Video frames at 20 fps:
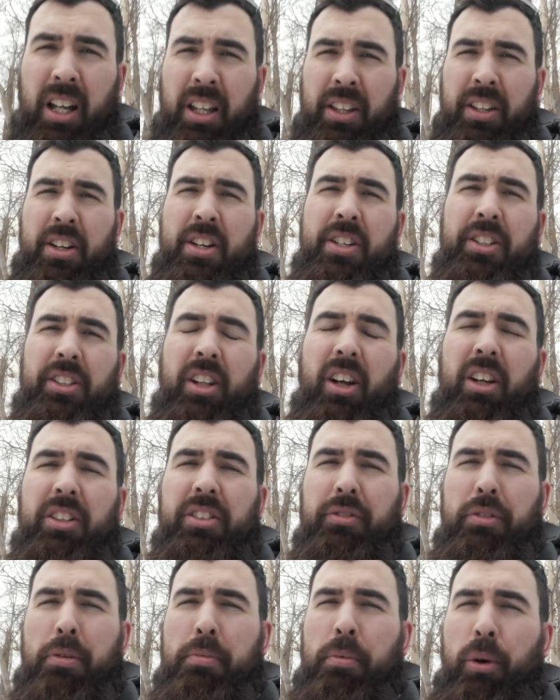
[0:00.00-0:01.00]
there's lots
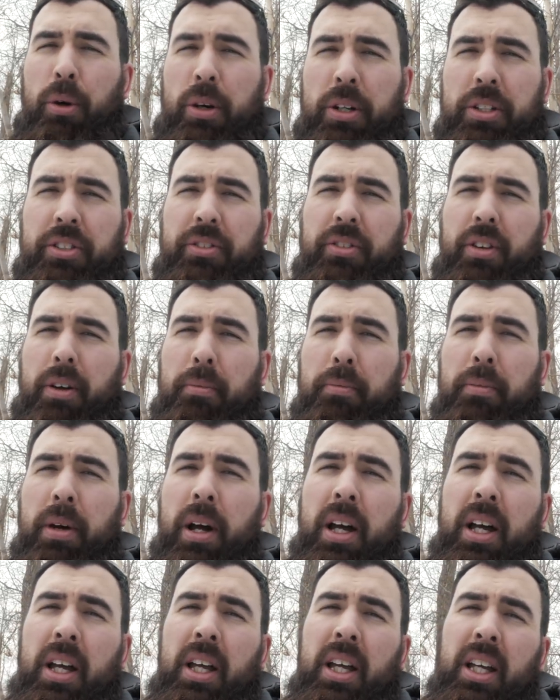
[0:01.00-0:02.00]
of reports from
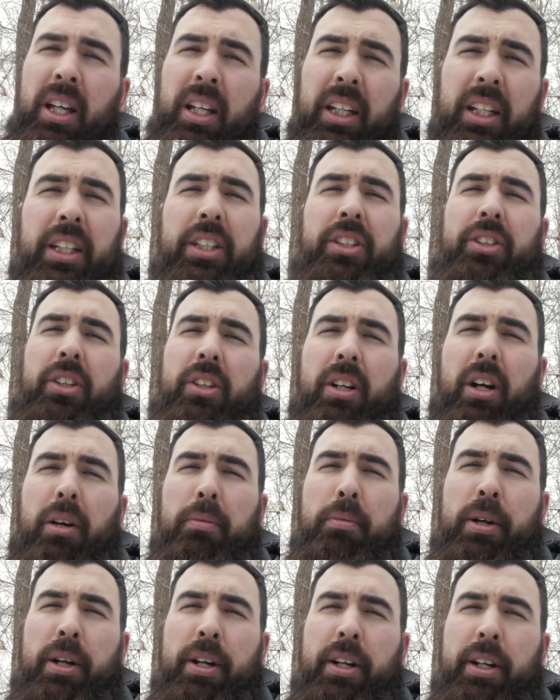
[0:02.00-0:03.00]
eastern
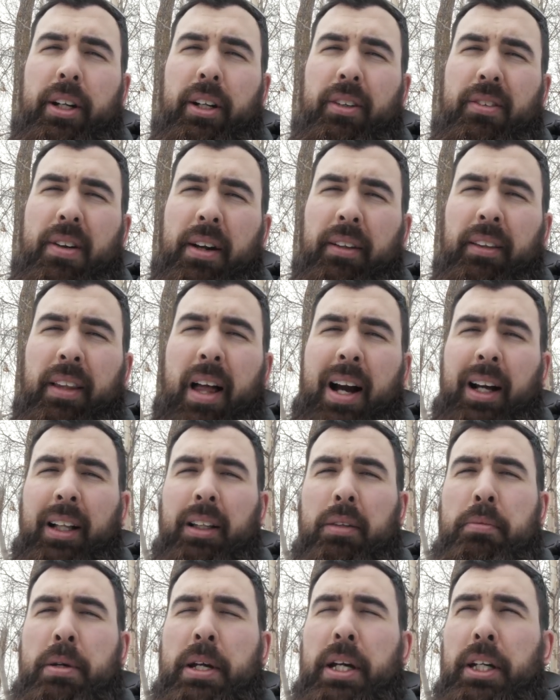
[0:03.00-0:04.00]
Alberta around Lac
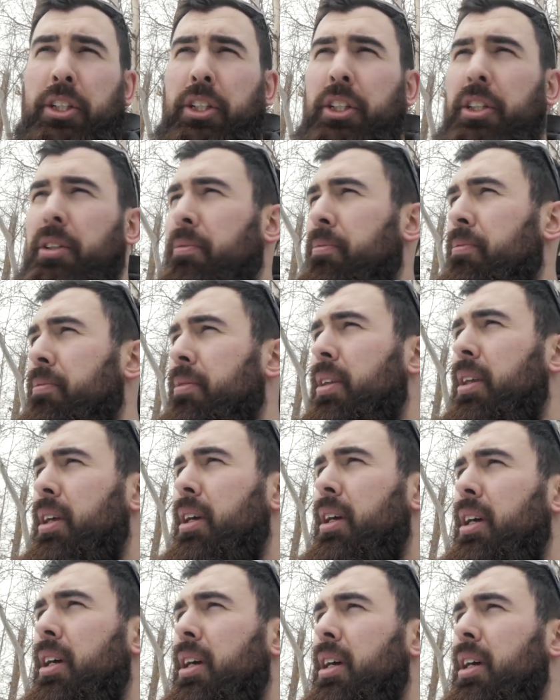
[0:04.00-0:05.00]
La Biche,
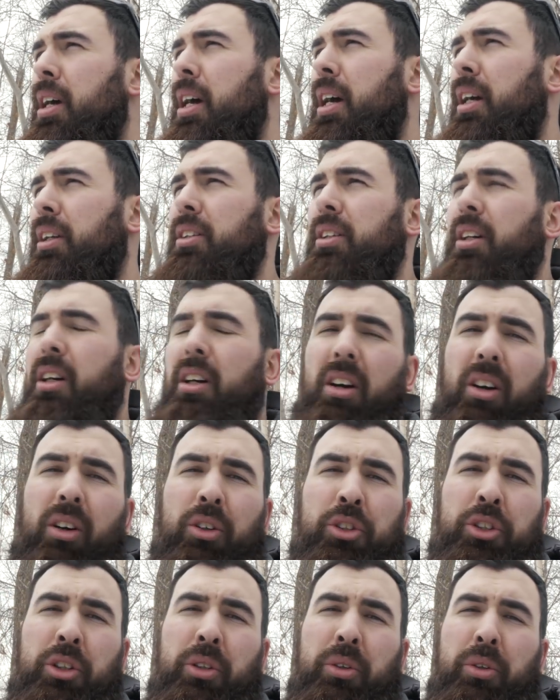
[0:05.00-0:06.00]
and uh,
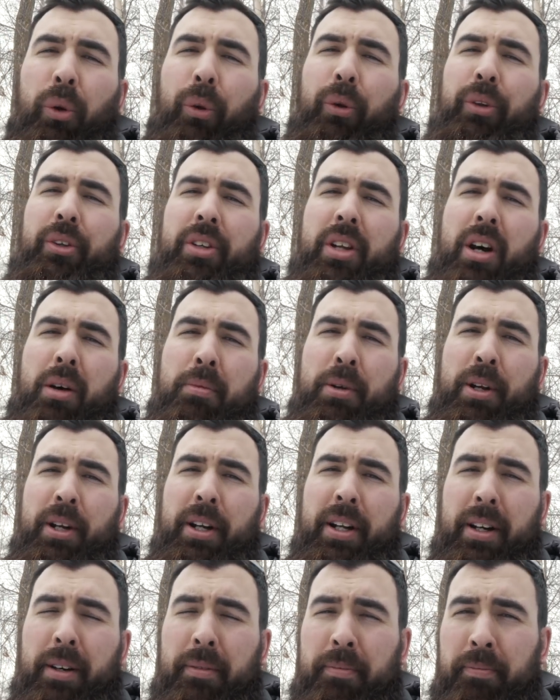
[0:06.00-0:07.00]
also northern
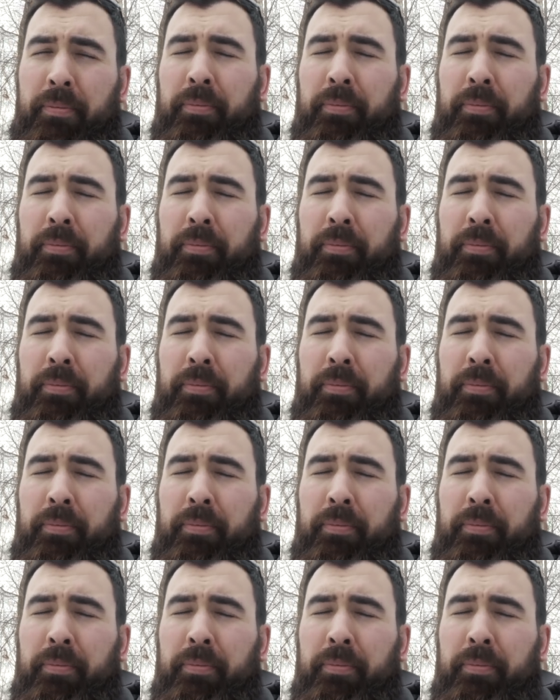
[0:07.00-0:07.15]
Alberta.